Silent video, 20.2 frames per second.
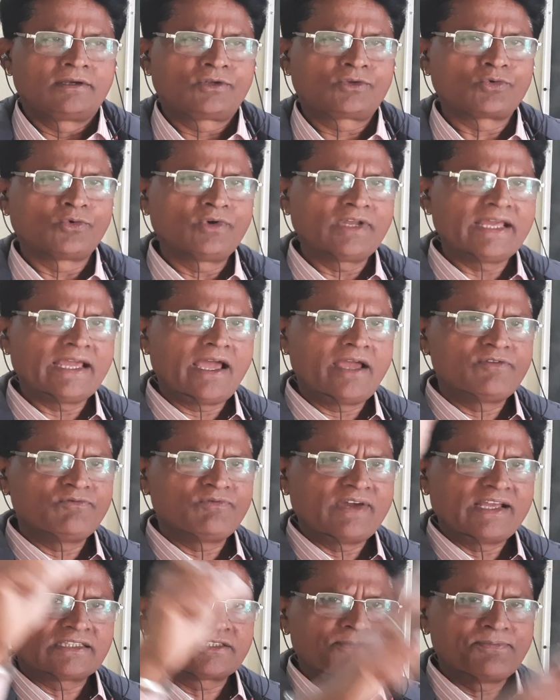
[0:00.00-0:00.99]
today I
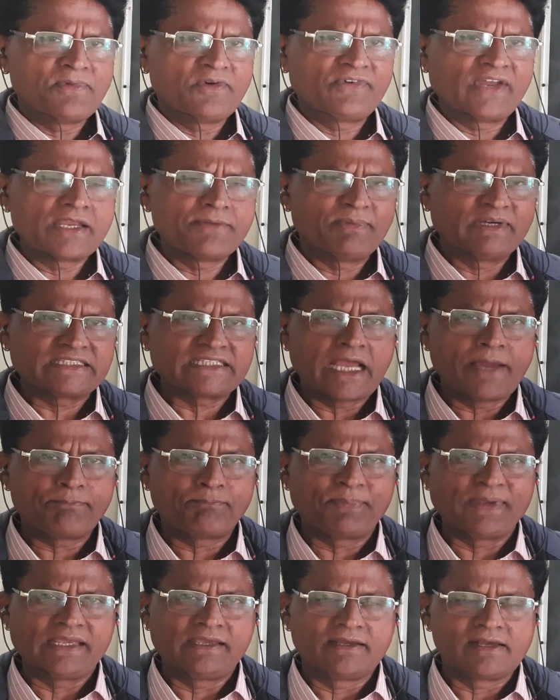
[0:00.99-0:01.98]
am very much
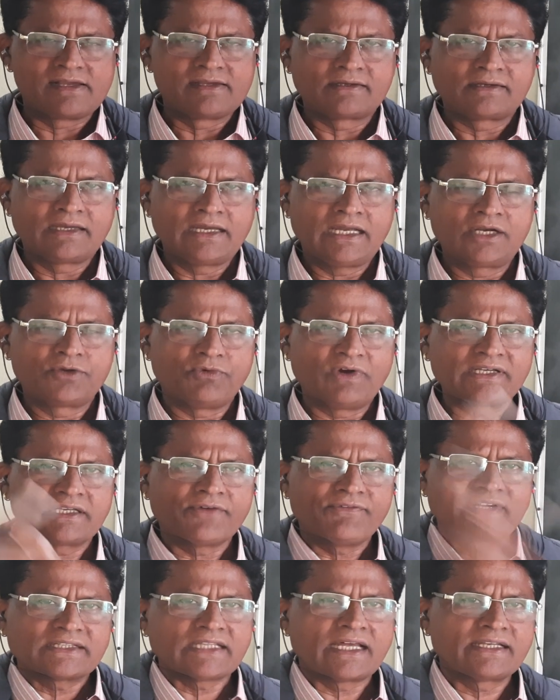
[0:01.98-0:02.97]
happy, and
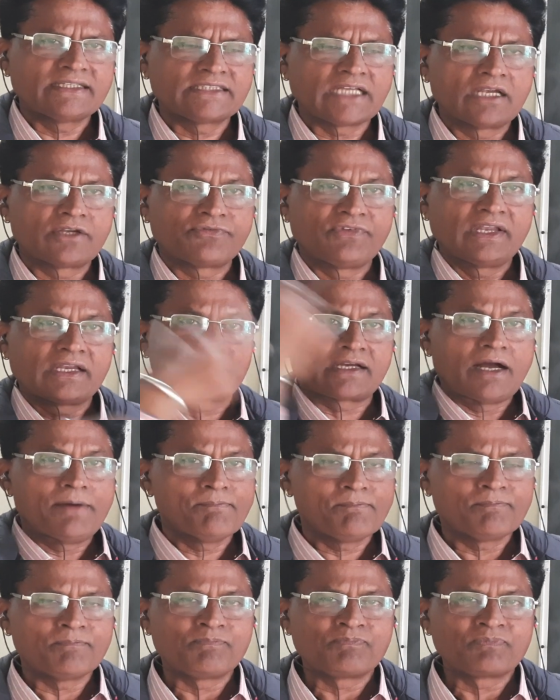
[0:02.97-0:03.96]
whatever the result will
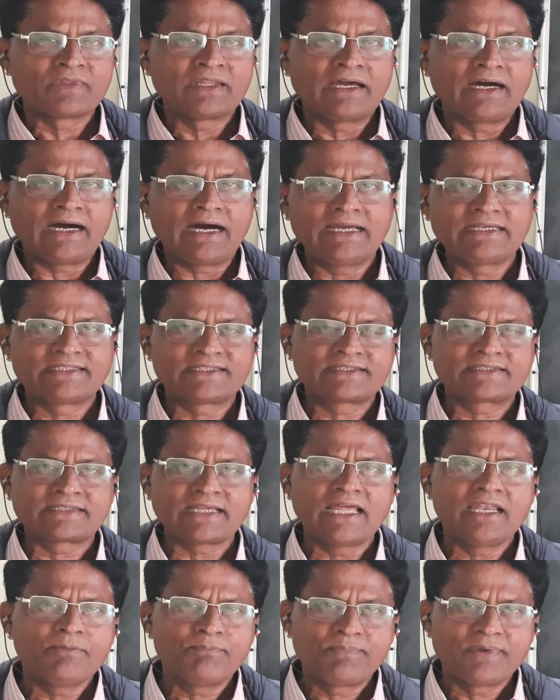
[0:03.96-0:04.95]
come, I
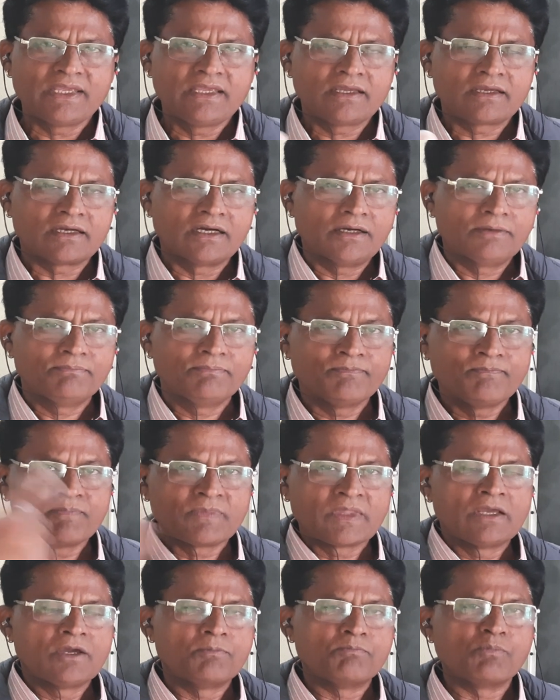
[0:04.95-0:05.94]
shall become
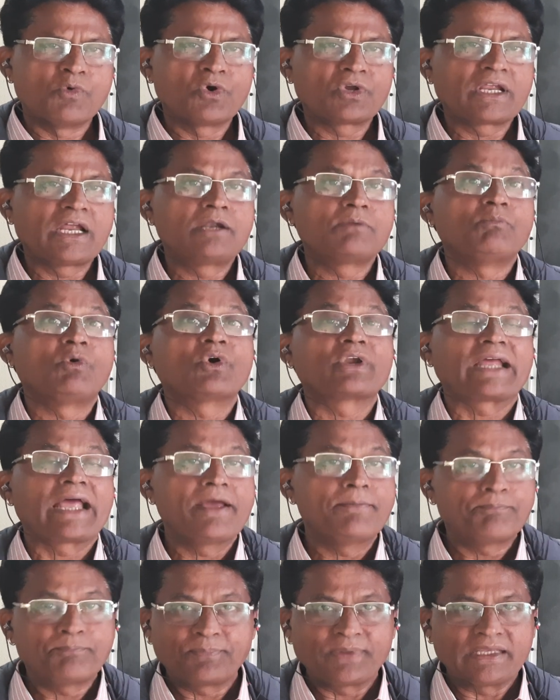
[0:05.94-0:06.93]
more and more
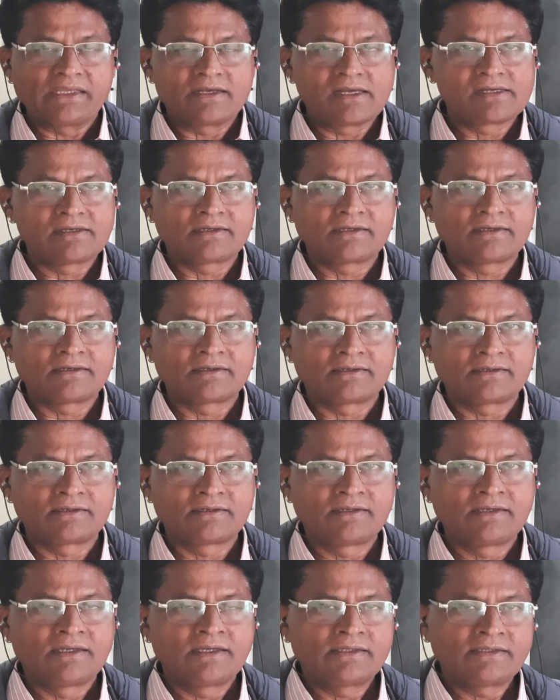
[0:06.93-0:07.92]
happy.
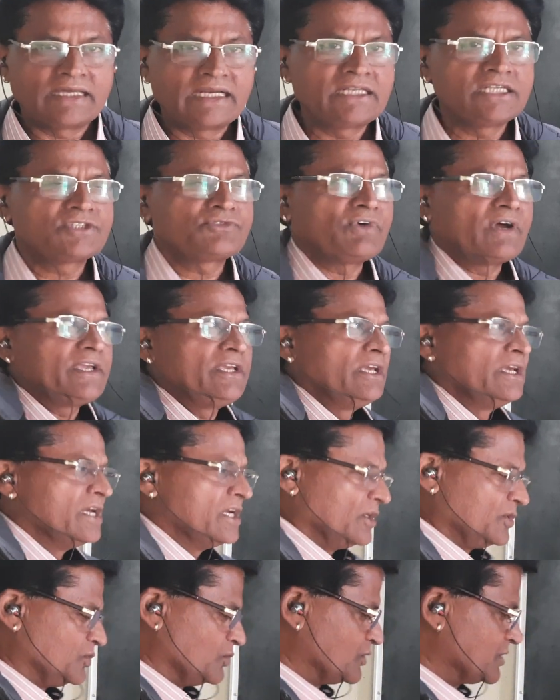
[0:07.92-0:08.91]
That is why
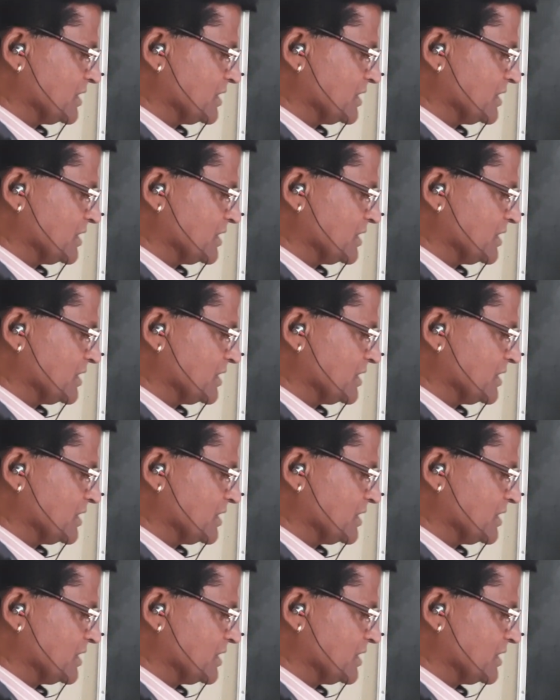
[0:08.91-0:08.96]
you